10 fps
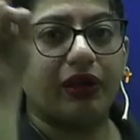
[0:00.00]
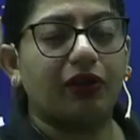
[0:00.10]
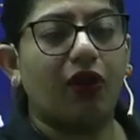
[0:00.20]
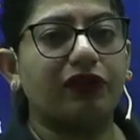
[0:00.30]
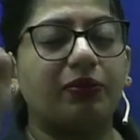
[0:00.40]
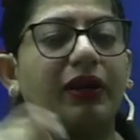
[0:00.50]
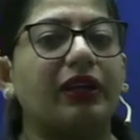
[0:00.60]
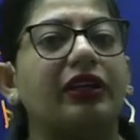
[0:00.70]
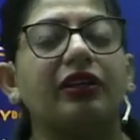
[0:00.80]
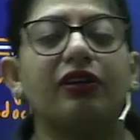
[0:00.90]
of the
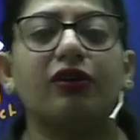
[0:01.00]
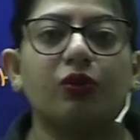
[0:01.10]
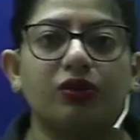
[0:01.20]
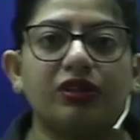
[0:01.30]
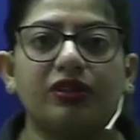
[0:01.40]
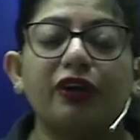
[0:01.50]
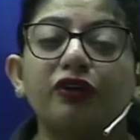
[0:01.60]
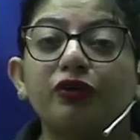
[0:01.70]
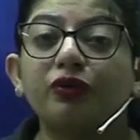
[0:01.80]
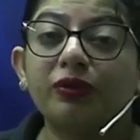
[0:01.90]
bacterial growth that
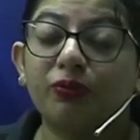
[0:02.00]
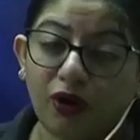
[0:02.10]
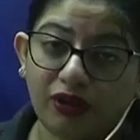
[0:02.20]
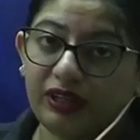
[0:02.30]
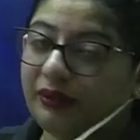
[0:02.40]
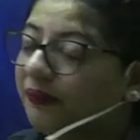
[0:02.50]
you do in botany.